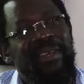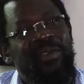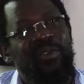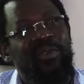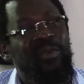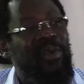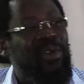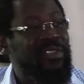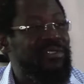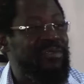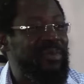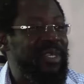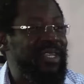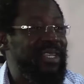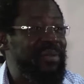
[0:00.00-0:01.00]
who was
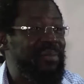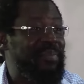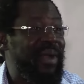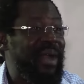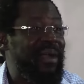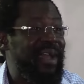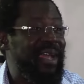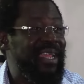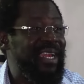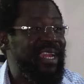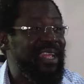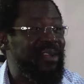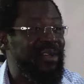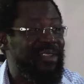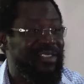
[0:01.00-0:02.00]
in power in
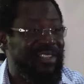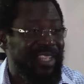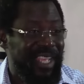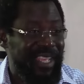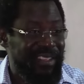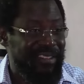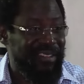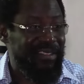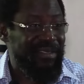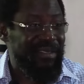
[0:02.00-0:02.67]
Lagos State